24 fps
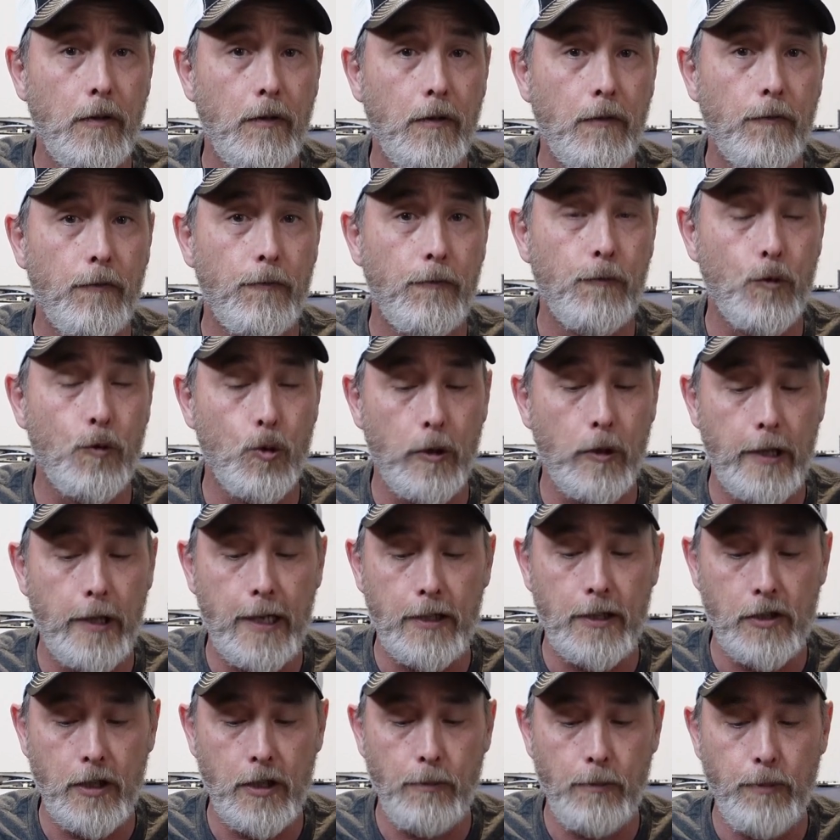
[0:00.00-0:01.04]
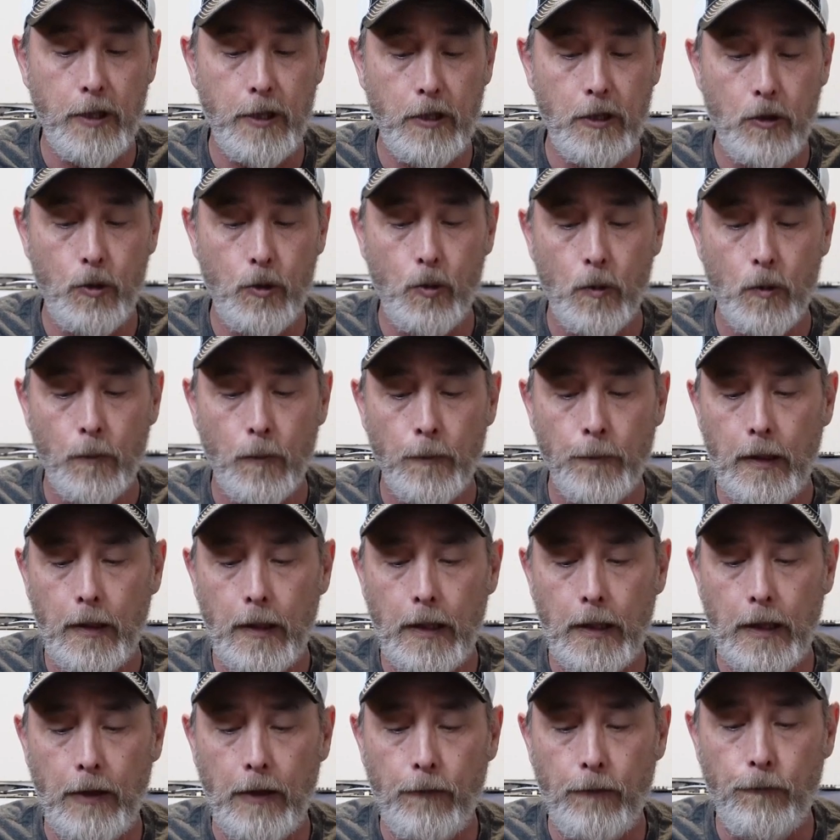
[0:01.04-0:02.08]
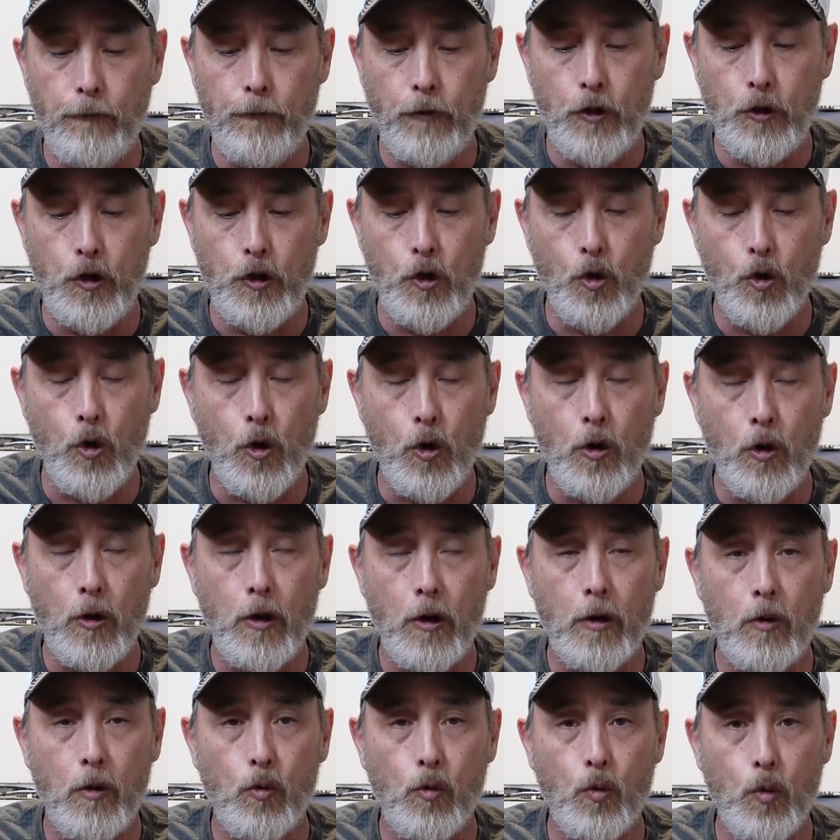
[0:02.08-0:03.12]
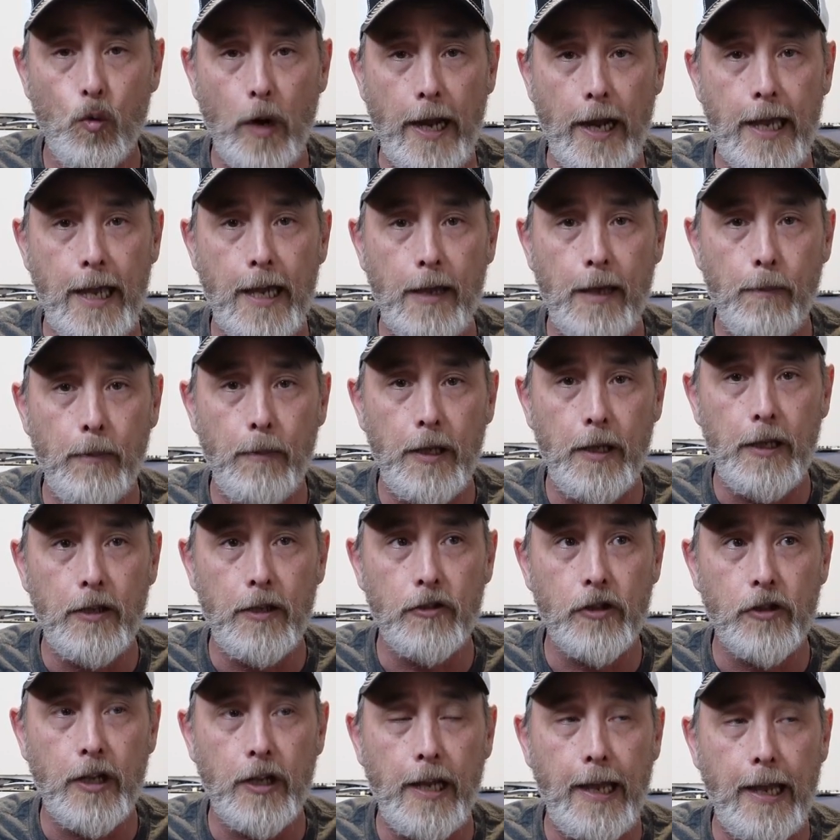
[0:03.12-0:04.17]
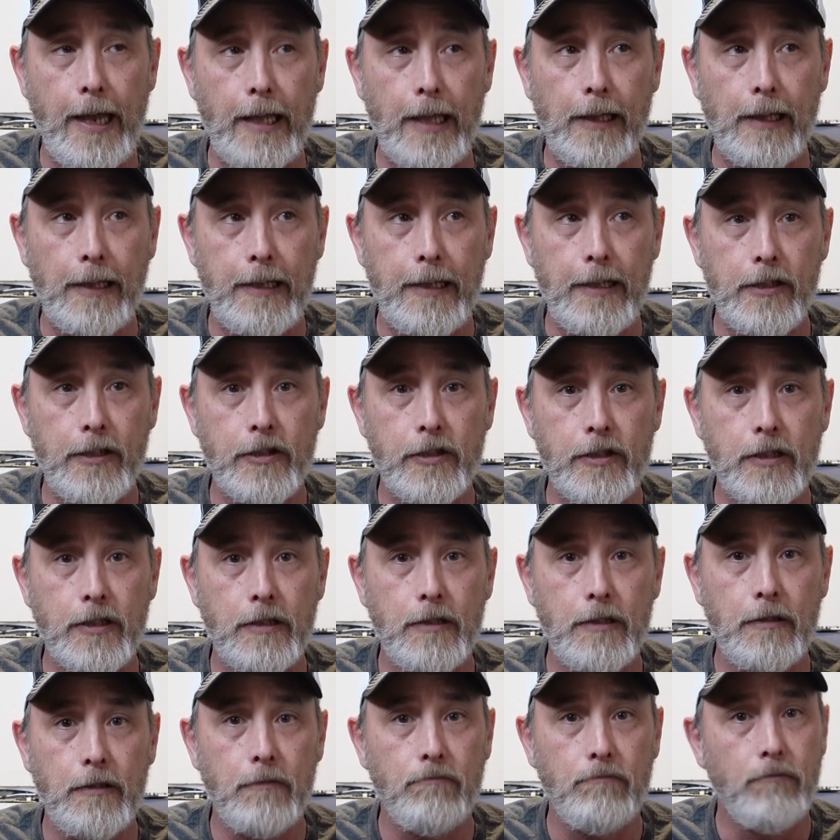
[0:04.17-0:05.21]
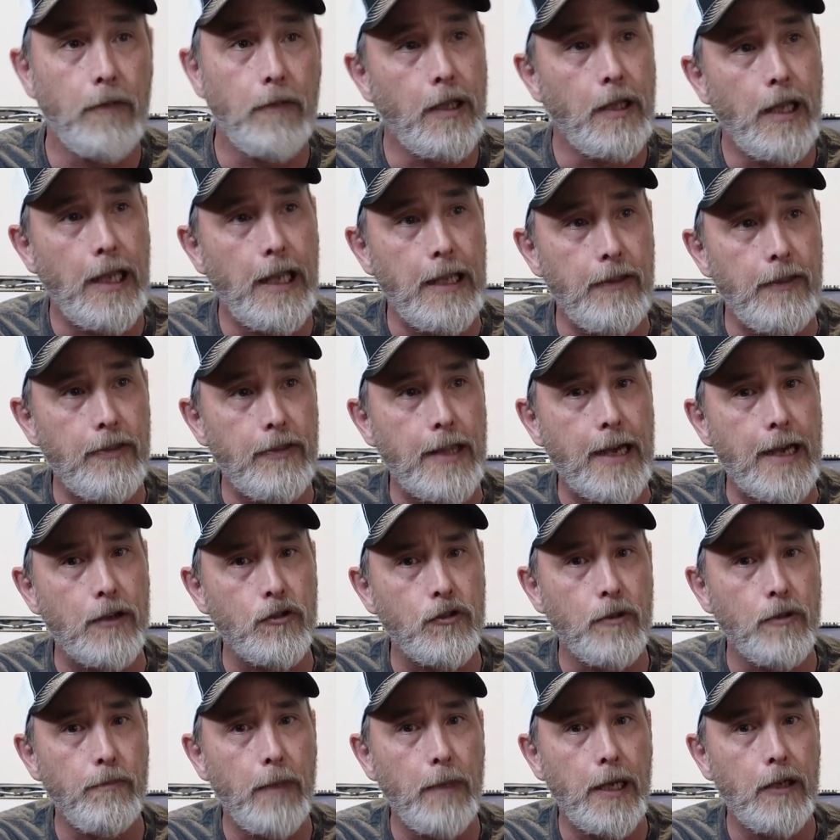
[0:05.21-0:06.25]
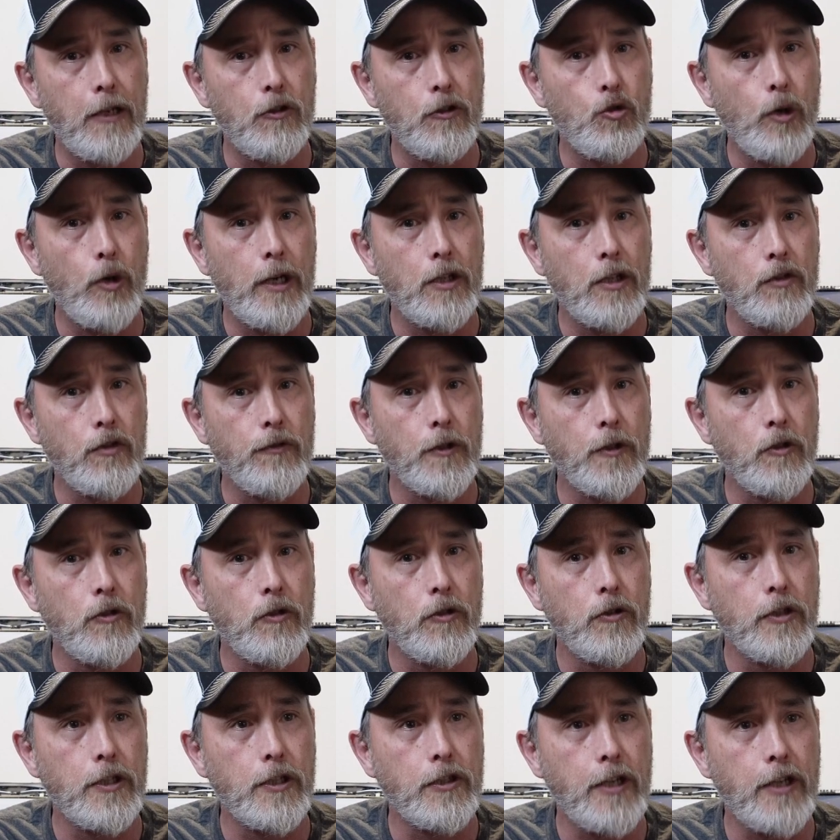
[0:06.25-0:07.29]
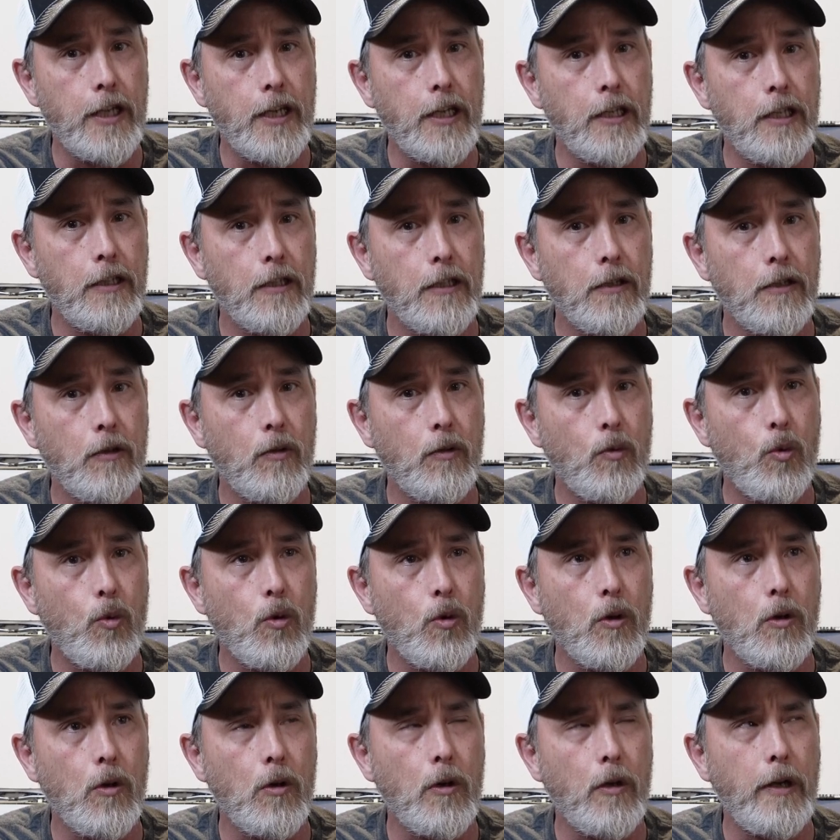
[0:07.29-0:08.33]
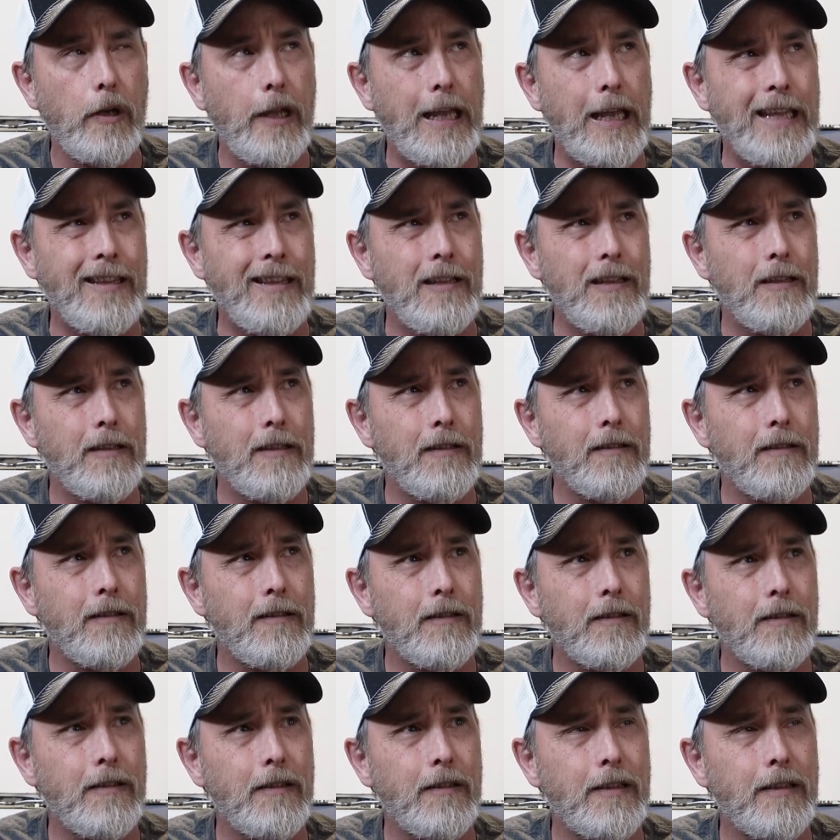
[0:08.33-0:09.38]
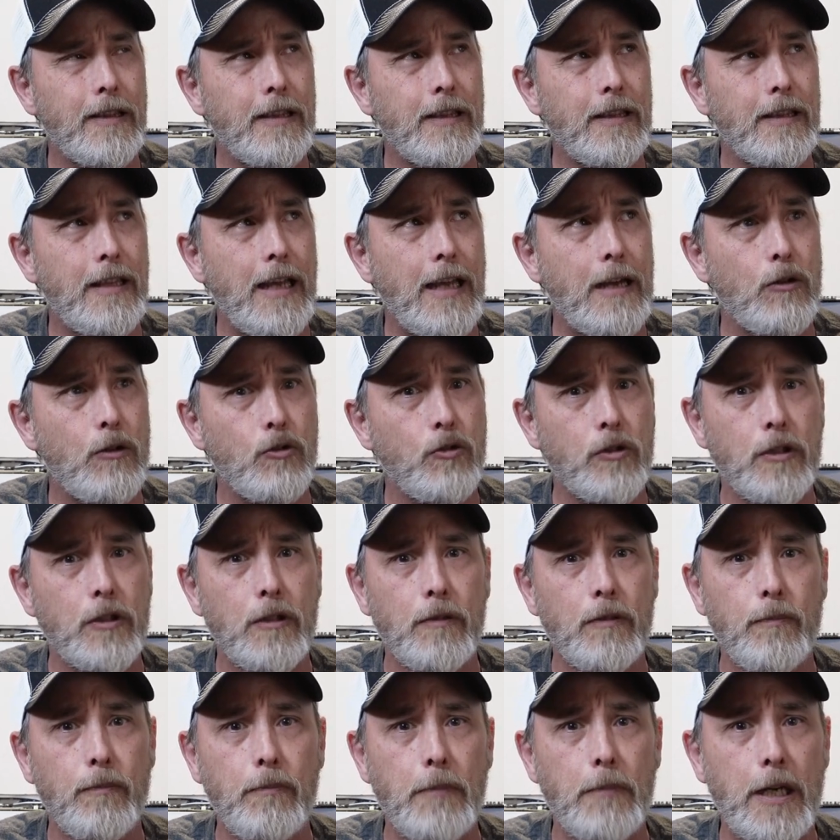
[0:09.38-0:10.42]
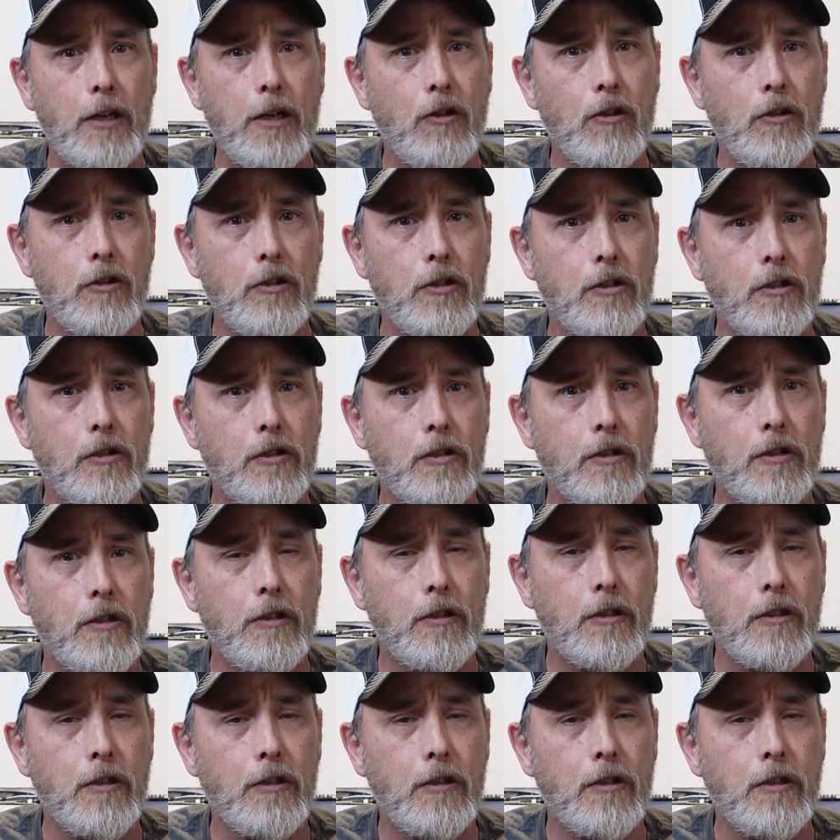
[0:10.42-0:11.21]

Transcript: for that CPU if your RAM isn't at least 8,000 mega transfers a second or 8,000 megahertz.